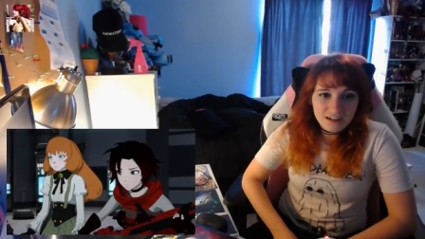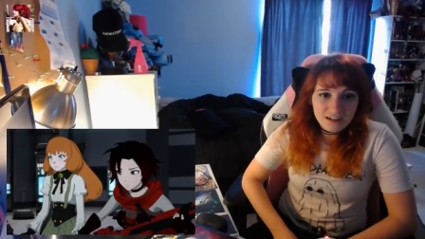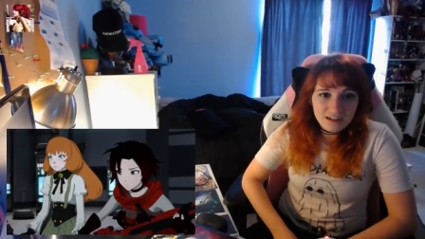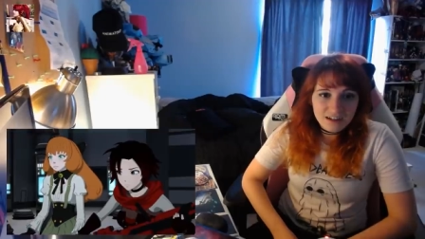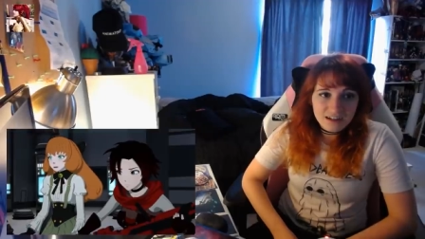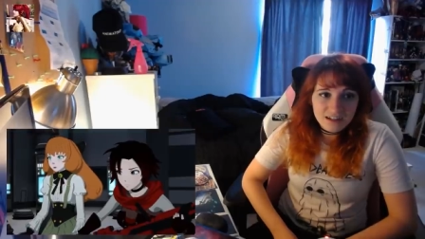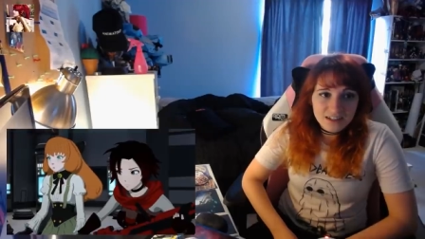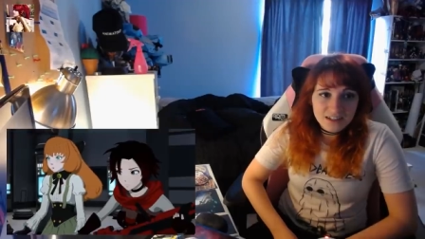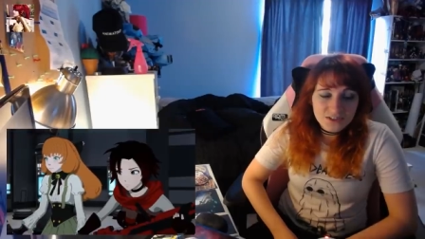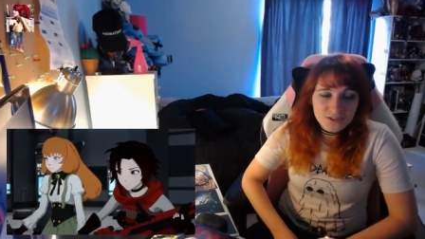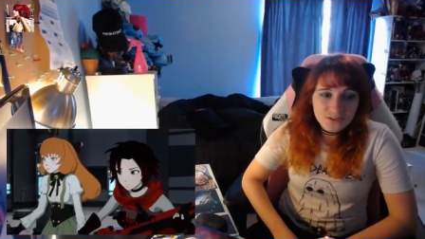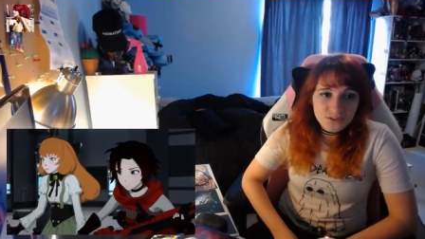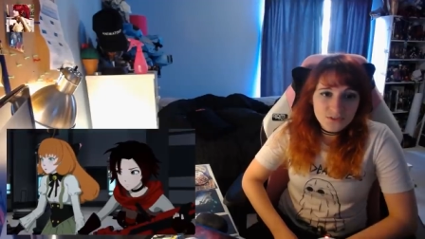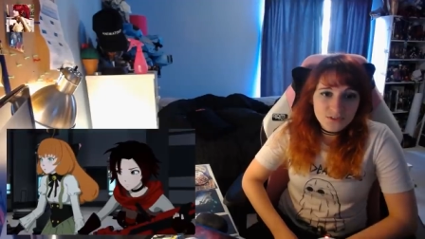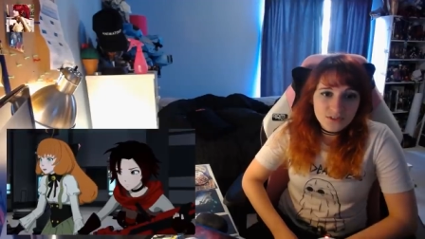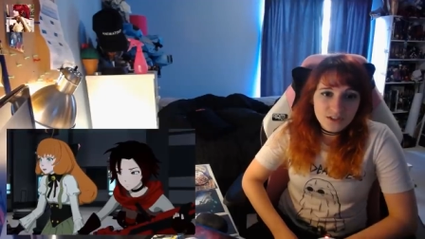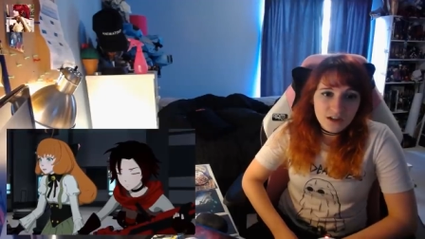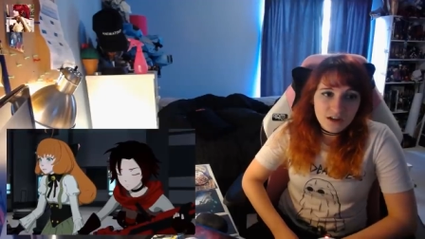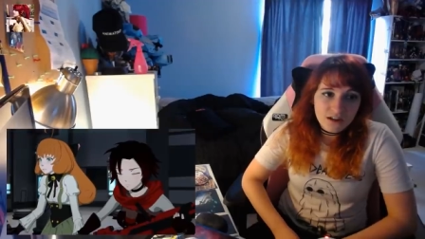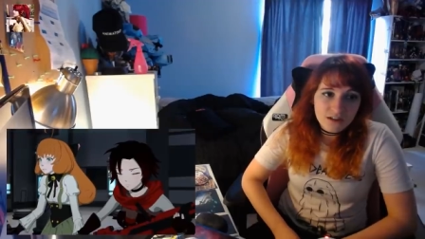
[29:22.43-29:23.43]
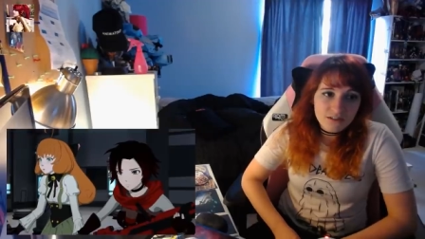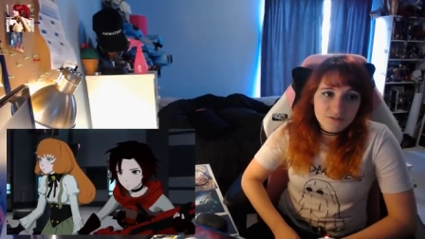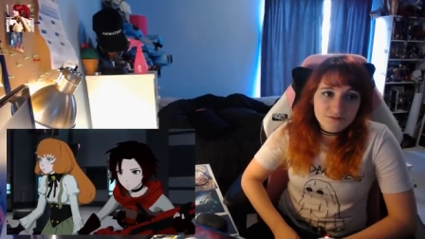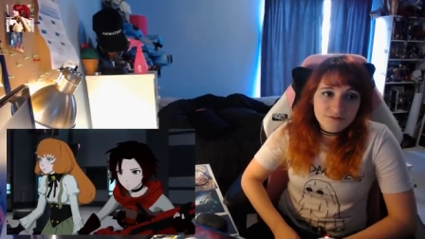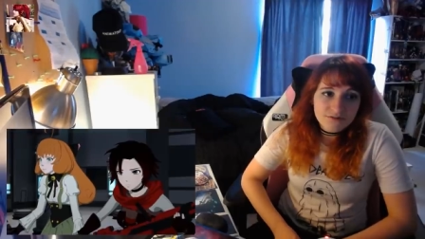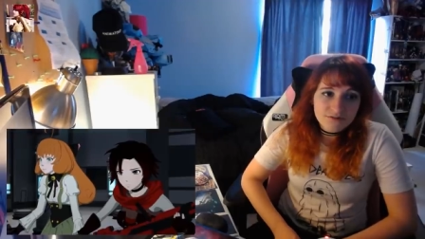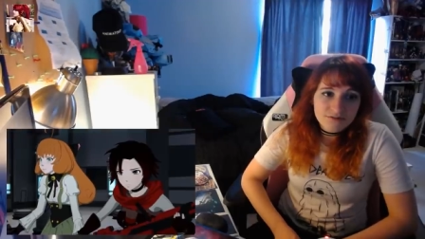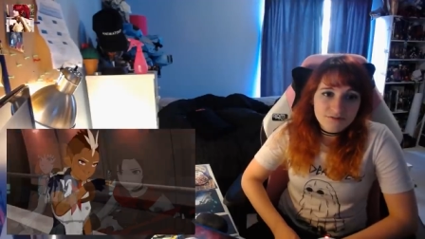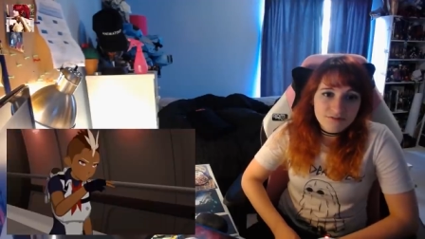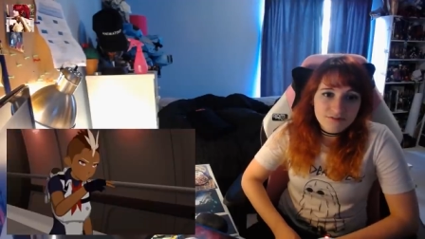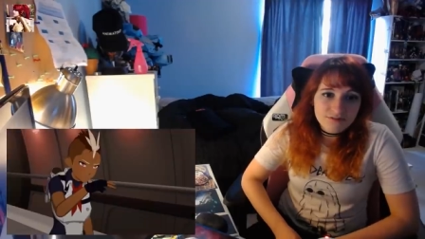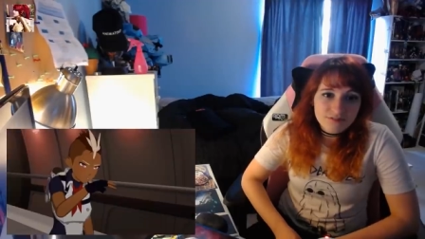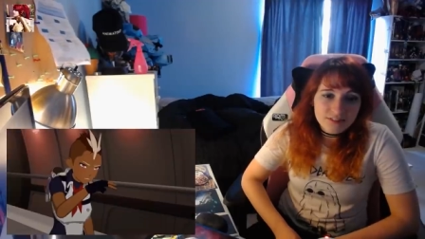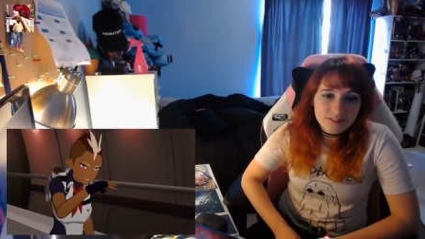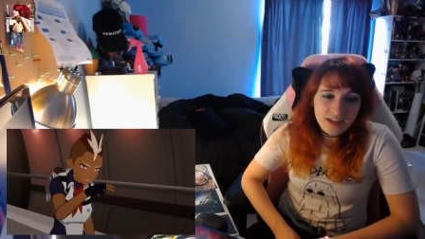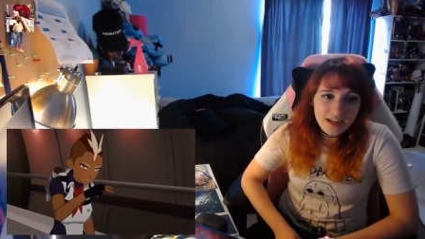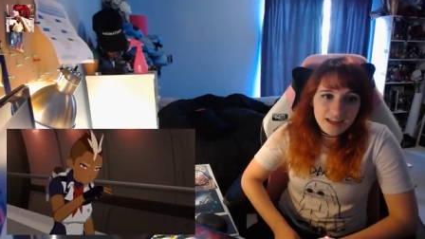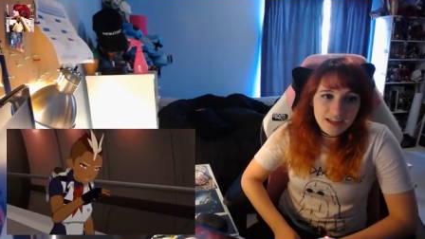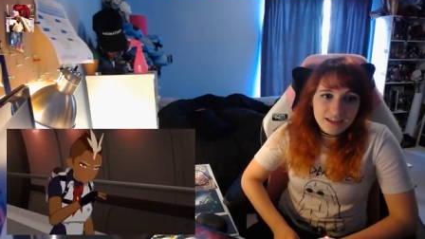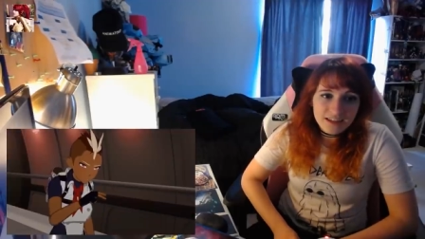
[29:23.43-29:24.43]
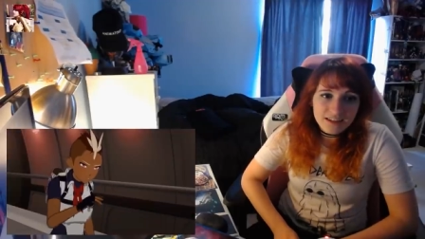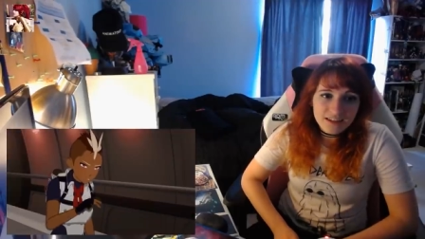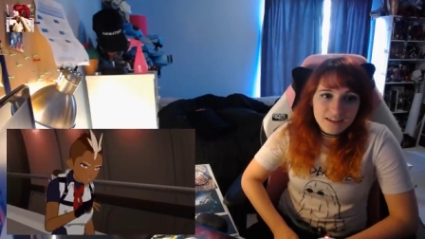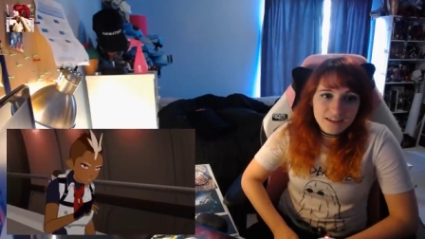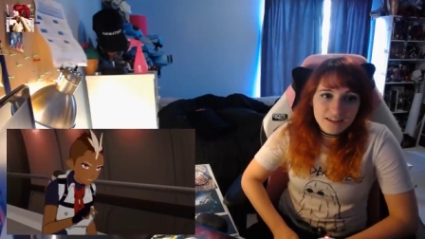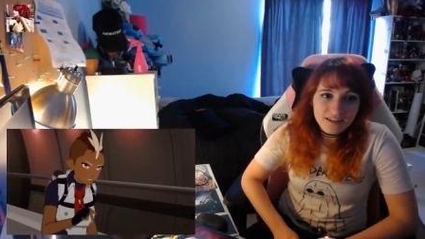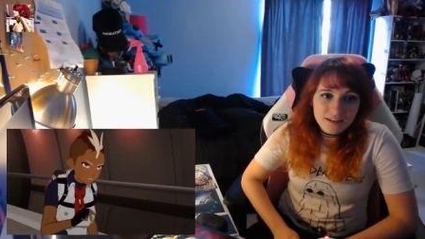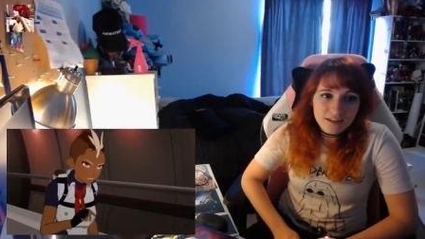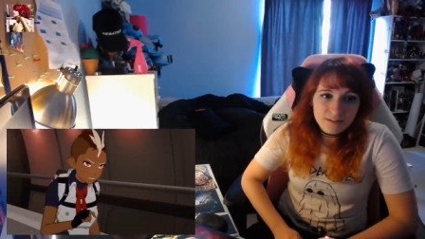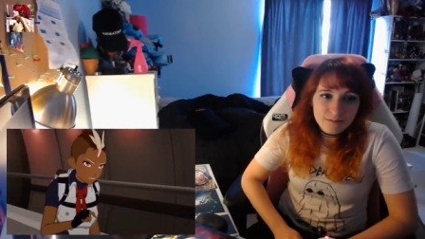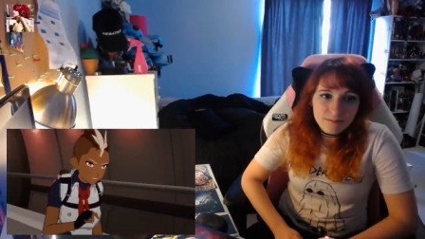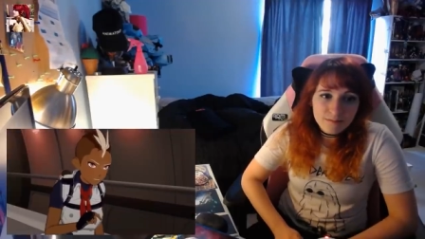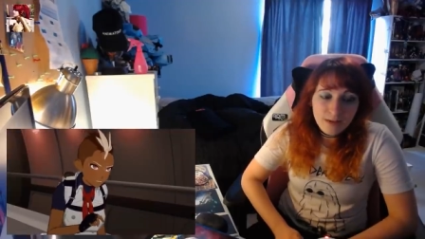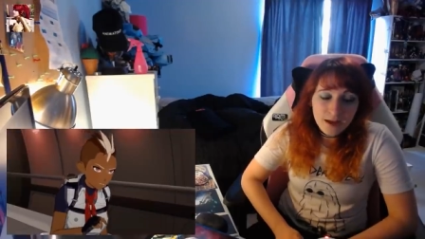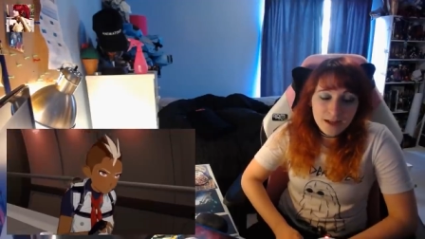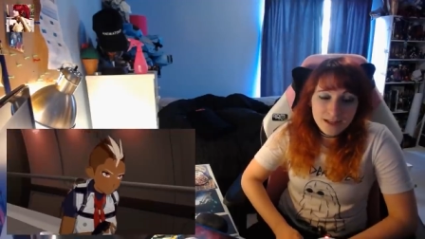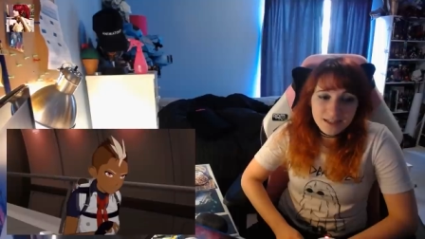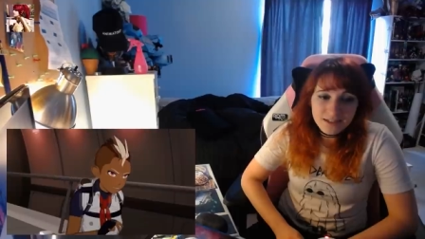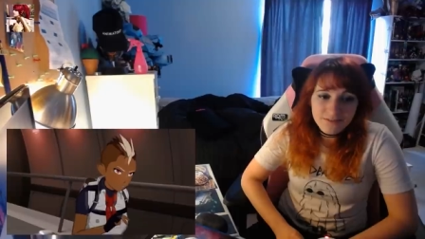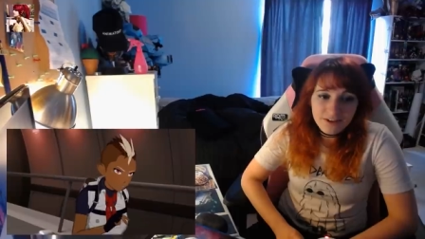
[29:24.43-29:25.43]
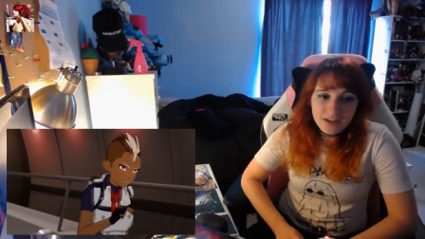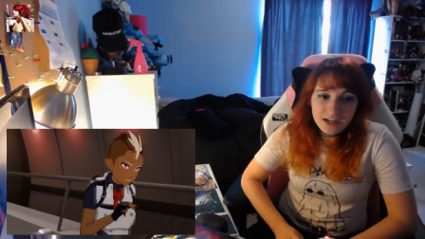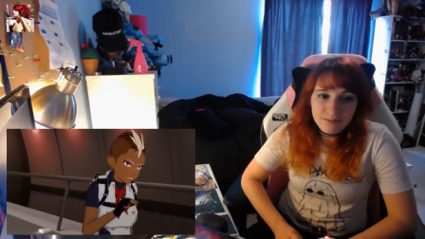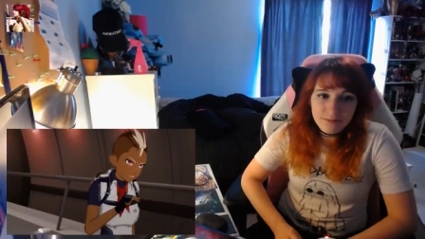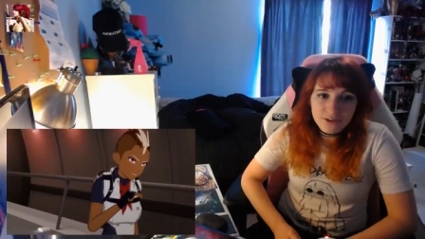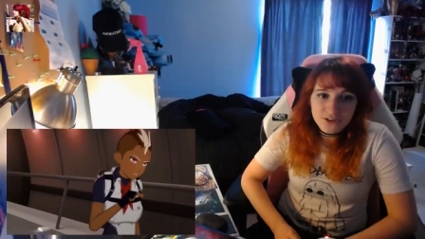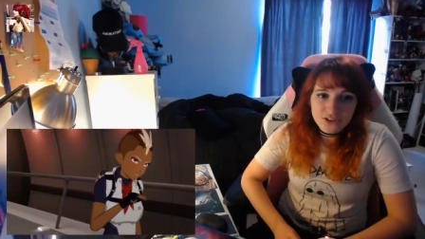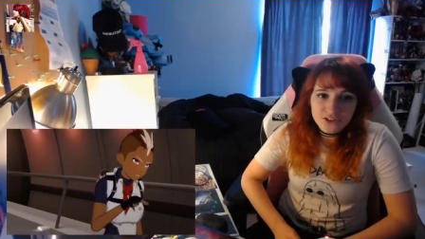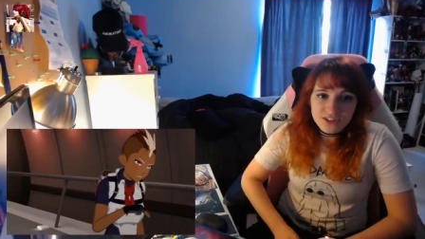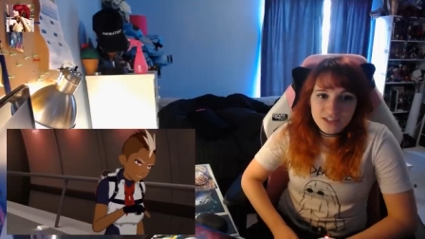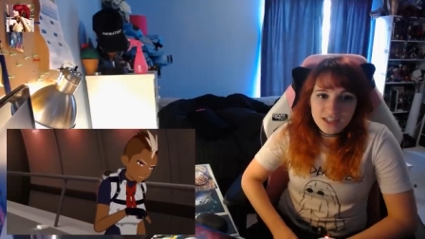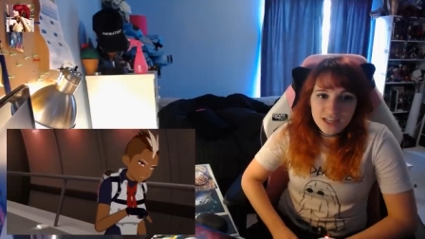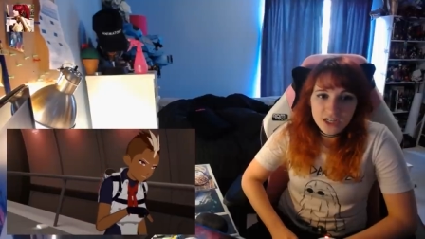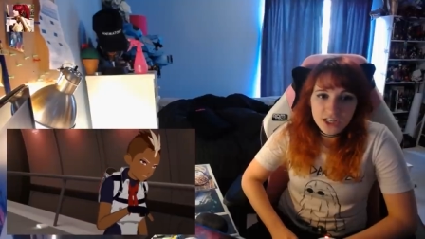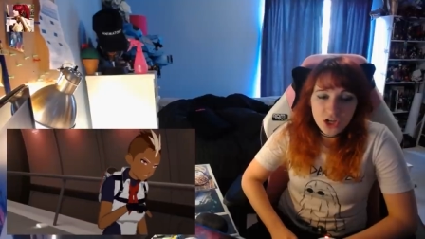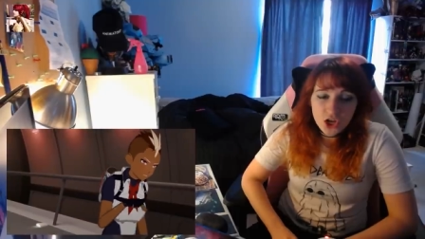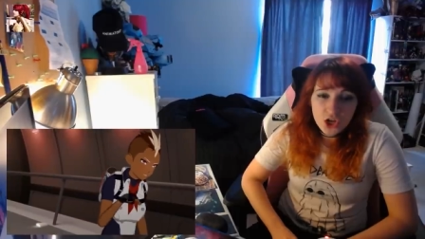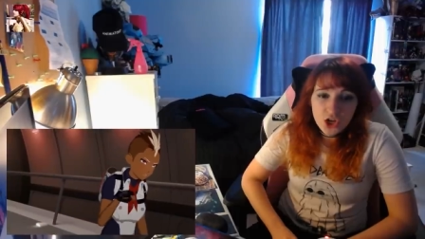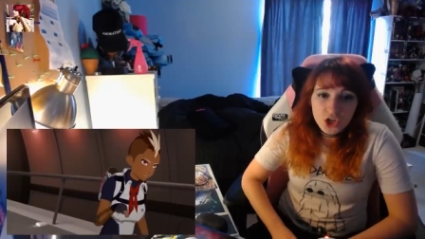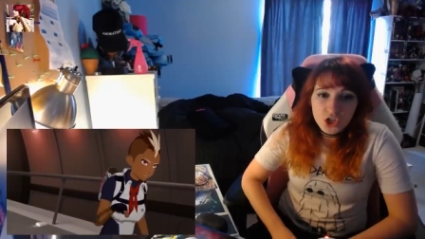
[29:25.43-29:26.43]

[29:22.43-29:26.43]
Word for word: I do love that Penny very much is like,